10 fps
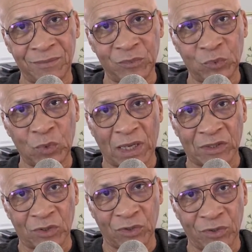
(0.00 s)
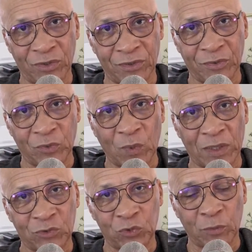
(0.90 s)
who has learned on
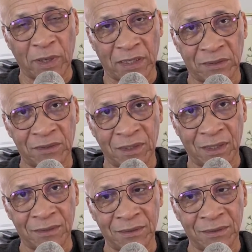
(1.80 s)
what Trump has done,